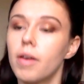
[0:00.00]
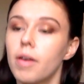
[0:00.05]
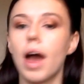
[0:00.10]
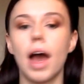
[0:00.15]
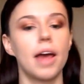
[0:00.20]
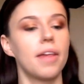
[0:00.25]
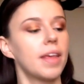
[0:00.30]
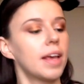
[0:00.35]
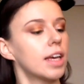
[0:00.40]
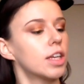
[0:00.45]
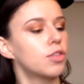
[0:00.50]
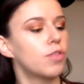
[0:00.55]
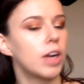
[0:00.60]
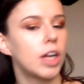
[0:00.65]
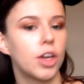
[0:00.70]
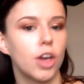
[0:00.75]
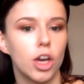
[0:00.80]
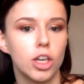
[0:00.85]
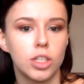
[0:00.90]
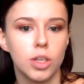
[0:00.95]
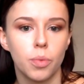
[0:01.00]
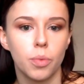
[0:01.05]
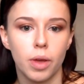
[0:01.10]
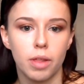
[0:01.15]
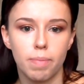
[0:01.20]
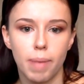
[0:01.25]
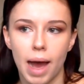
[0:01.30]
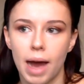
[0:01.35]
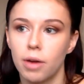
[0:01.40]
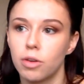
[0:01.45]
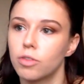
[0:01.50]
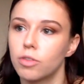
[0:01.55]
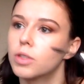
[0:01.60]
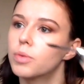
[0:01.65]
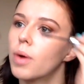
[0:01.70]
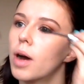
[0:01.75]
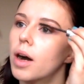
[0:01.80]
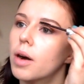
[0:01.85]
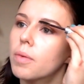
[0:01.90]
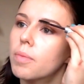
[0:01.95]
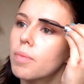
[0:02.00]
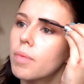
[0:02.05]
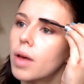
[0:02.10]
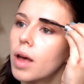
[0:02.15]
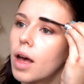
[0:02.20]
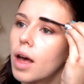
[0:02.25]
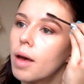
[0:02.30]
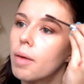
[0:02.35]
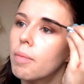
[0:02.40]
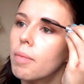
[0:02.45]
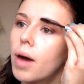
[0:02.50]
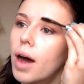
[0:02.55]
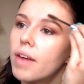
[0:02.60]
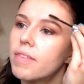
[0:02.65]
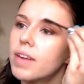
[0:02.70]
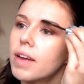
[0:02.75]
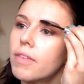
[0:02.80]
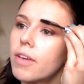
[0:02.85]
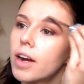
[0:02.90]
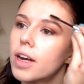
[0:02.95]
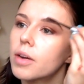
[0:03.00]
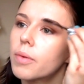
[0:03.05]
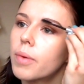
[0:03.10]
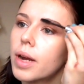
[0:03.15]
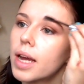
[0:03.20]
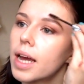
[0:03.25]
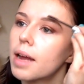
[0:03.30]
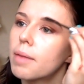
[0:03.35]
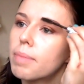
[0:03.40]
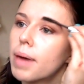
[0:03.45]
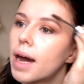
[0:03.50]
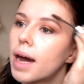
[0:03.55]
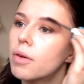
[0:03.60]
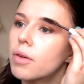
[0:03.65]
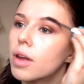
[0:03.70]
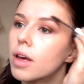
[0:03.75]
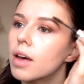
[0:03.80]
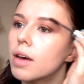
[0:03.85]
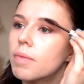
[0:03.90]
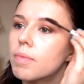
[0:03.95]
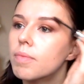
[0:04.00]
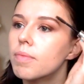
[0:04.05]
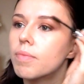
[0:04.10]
I think it's really good with powder as well. When I had powder,